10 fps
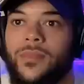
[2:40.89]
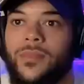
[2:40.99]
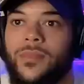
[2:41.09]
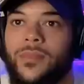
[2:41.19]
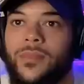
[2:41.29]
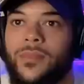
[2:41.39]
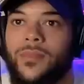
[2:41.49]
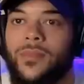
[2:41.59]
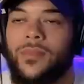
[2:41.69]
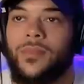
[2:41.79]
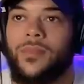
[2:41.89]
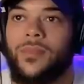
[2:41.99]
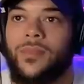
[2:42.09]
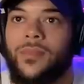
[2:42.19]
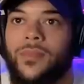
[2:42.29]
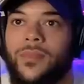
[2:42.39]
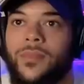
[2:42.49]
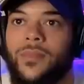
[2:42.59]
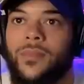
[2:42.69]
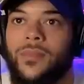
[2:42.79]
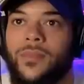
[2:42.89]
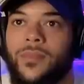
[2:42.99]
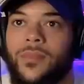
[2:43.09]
The person shown says nothing.